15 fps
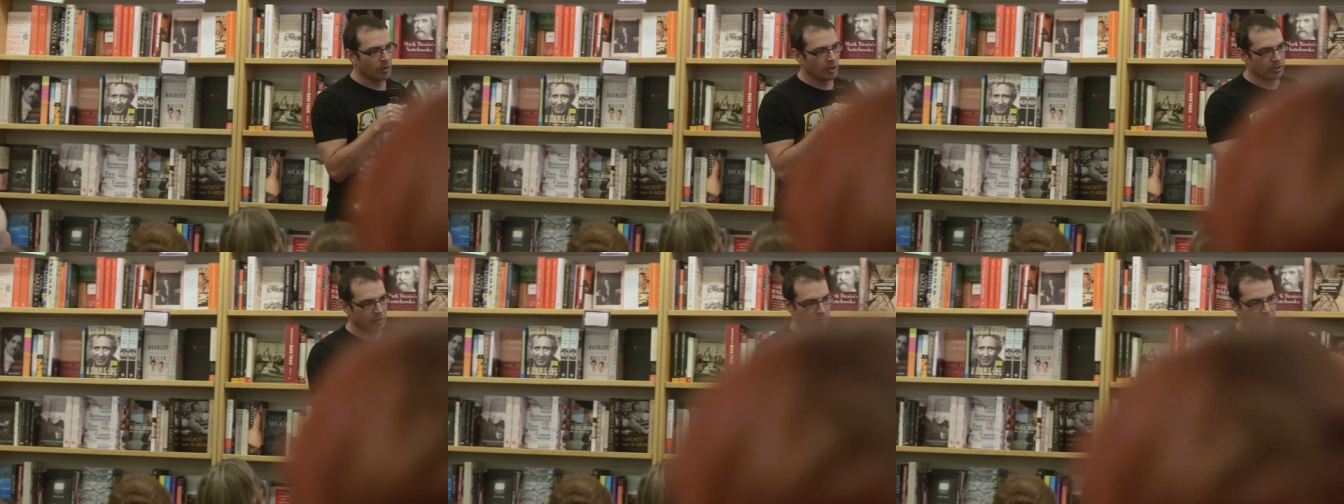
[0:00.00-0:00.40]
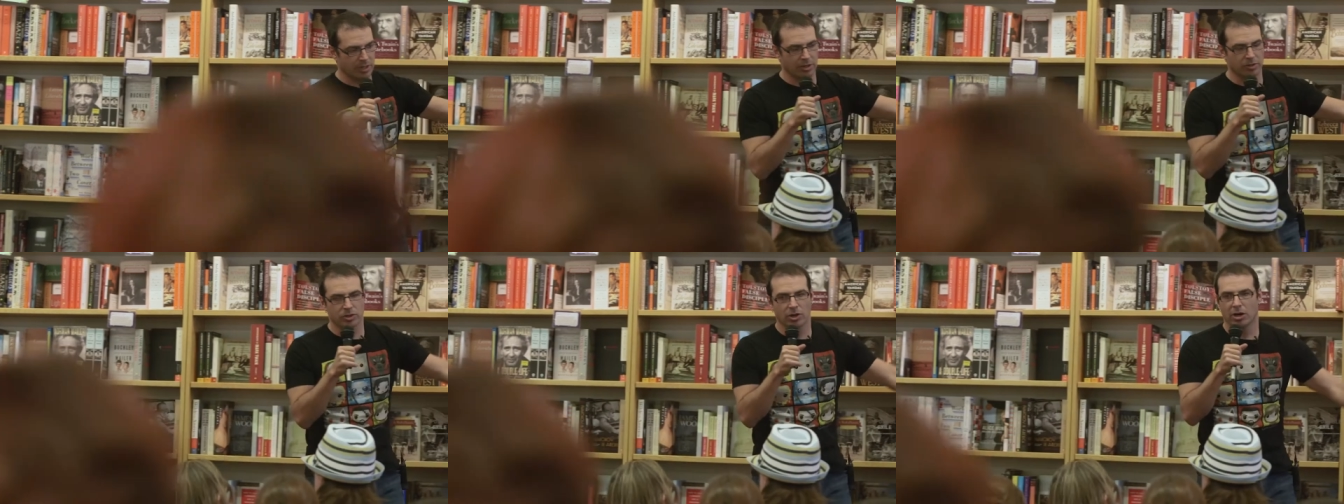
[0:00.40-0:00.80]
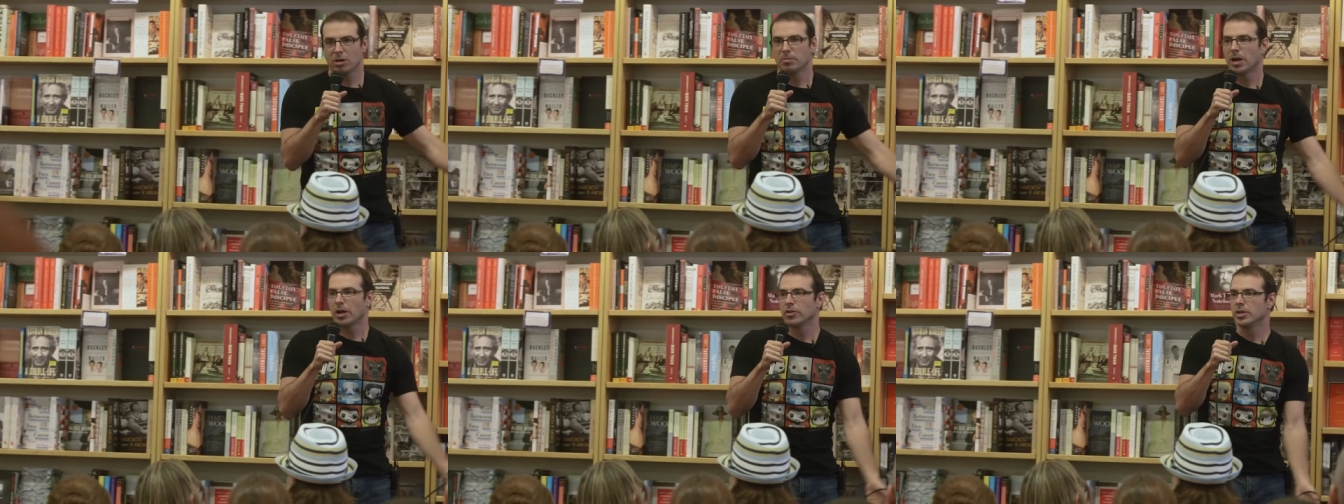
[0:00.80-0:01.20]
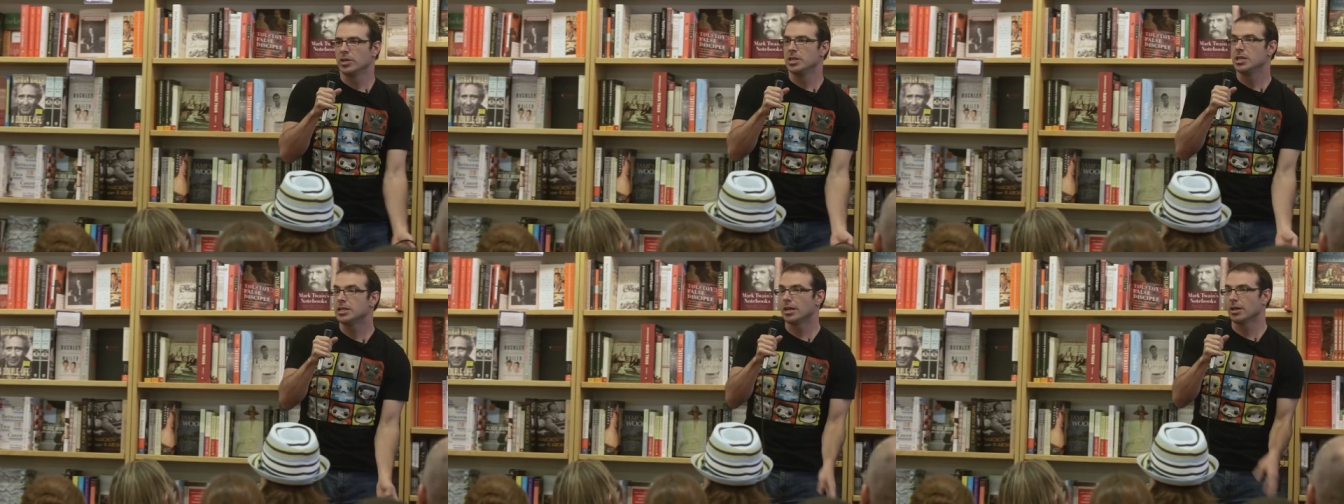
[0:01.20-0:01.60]
what I'll do is I'll talk about the
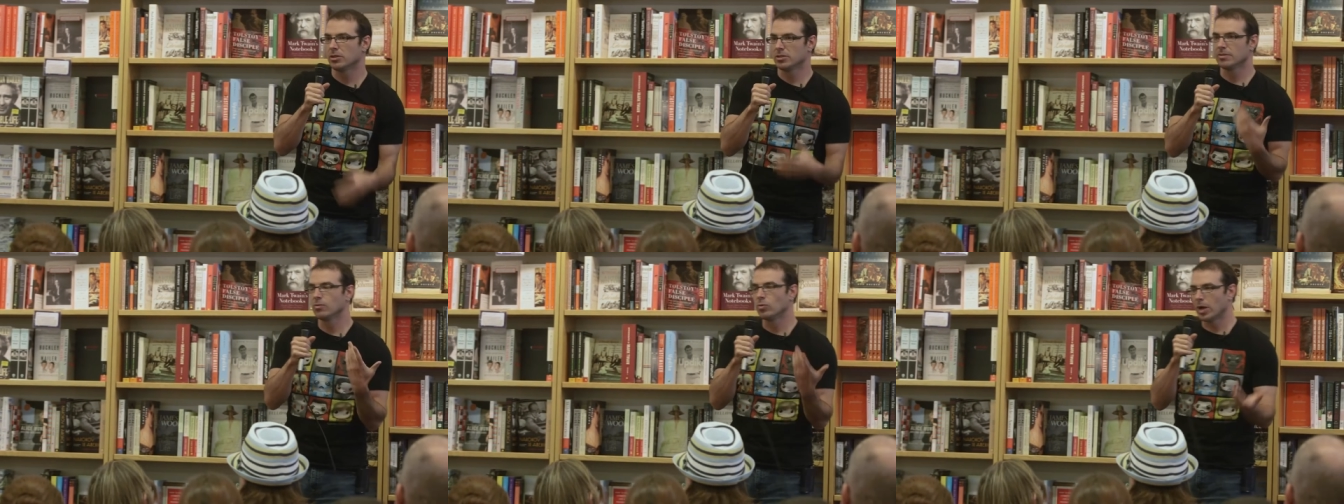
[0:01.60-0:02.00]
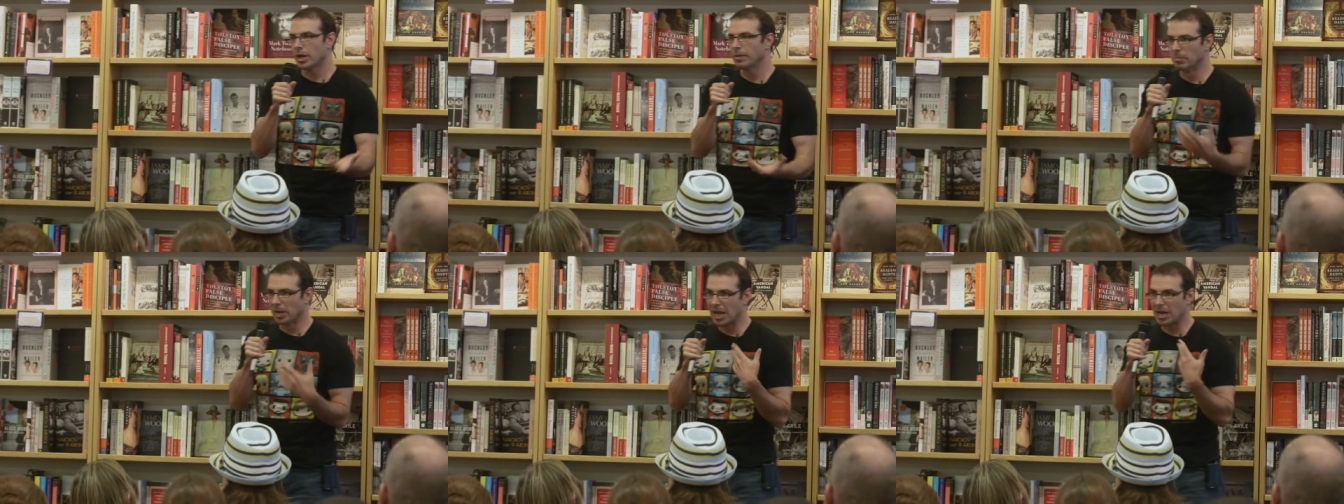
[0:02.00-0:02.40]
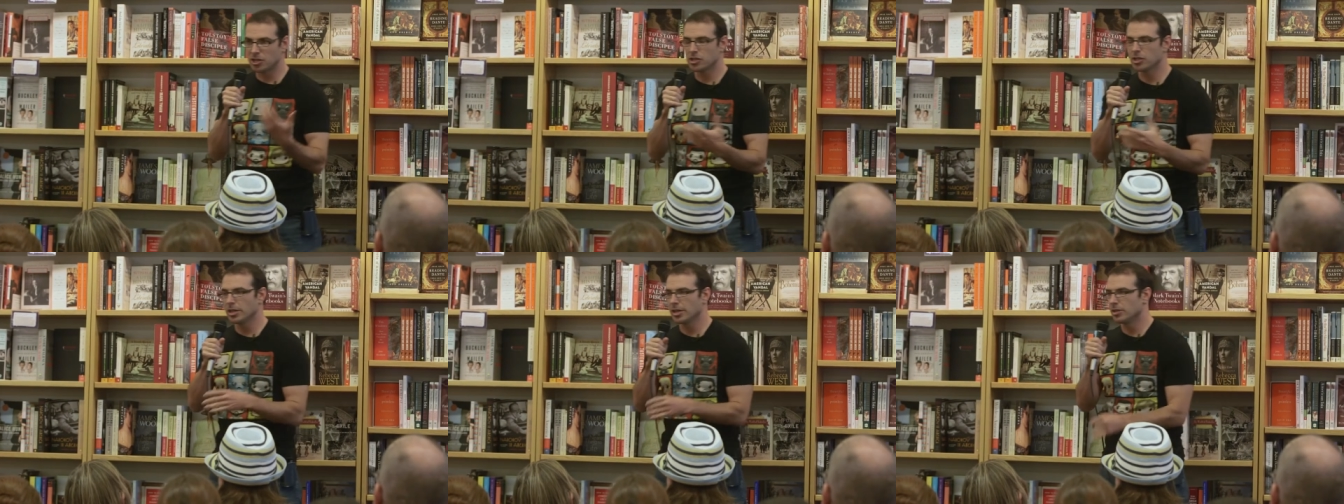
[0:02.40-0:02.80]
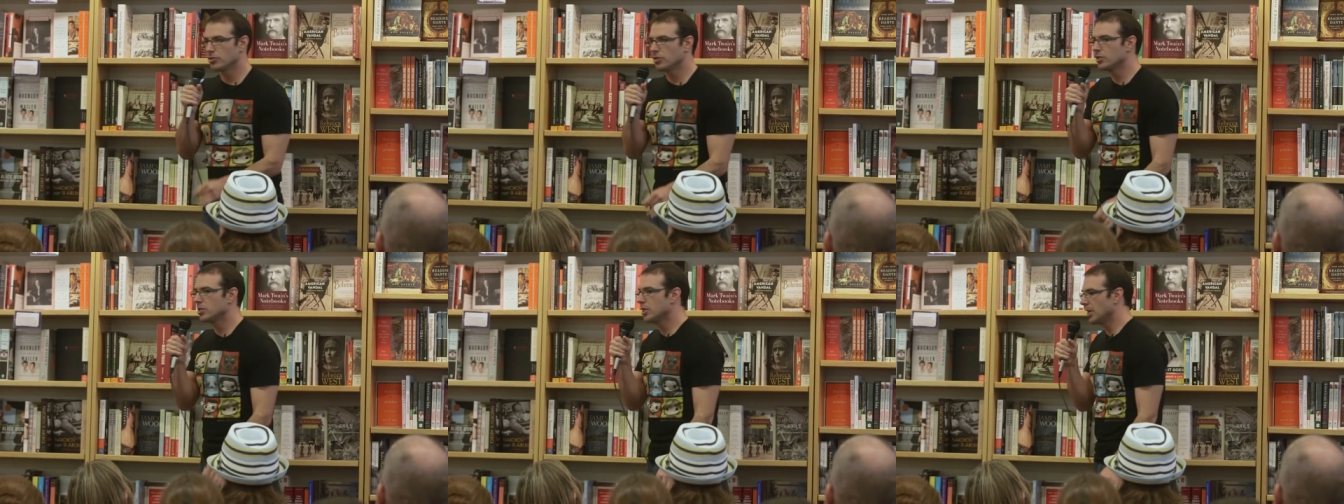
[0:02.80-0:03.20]
details of what I'm actually
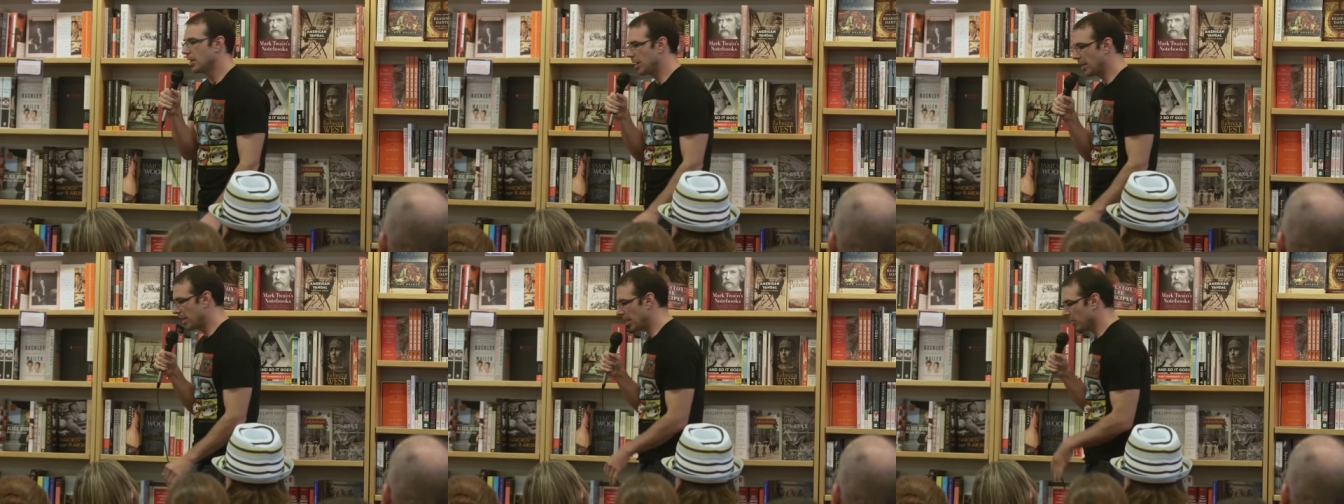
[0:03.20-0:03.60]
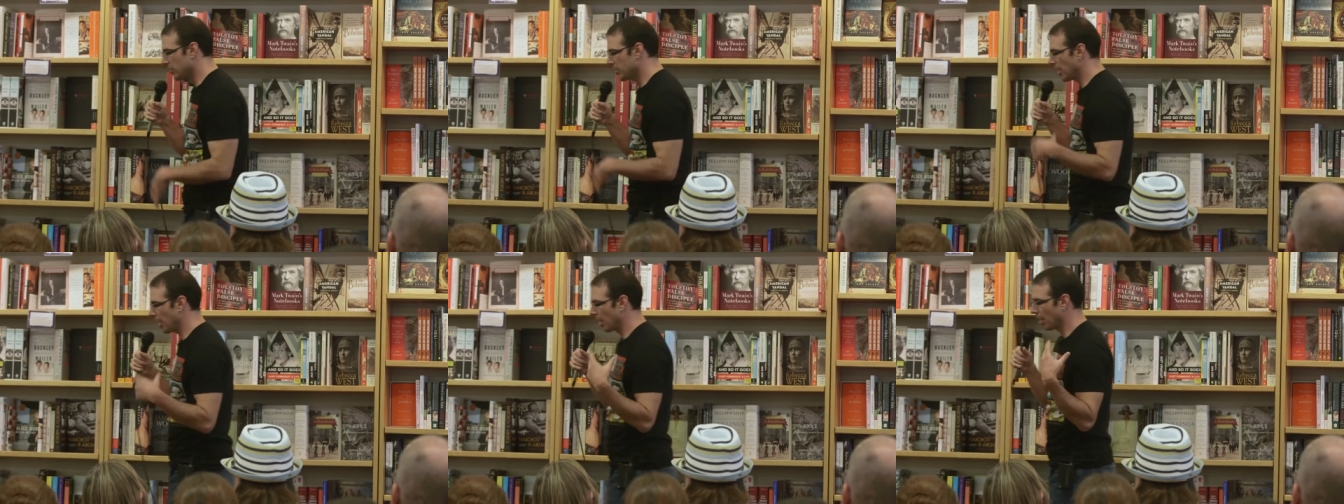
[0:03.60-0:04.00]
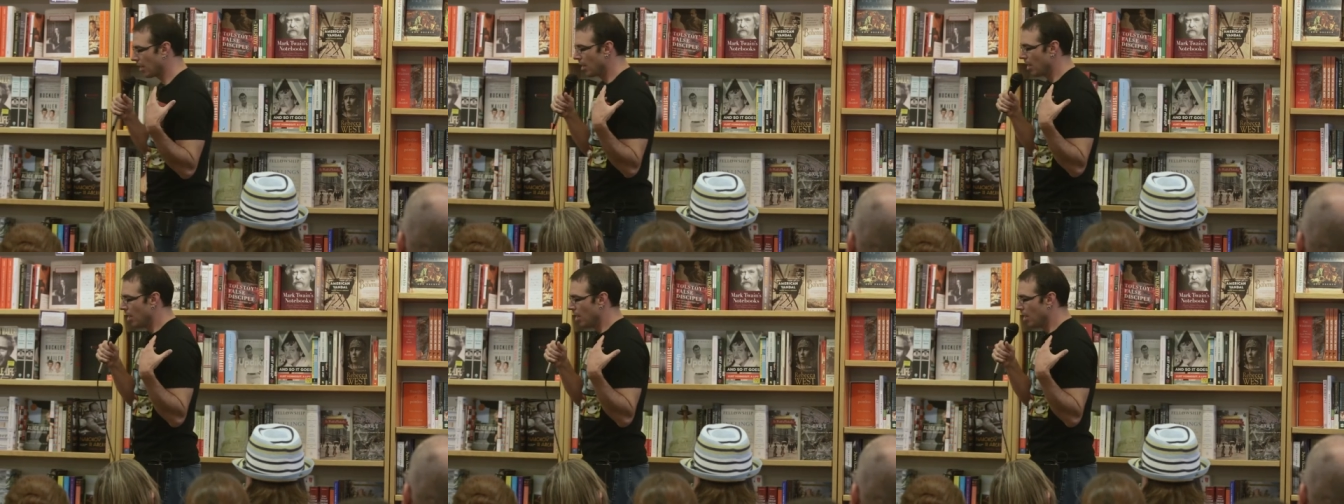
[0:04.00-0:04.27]
interested in. I'll say,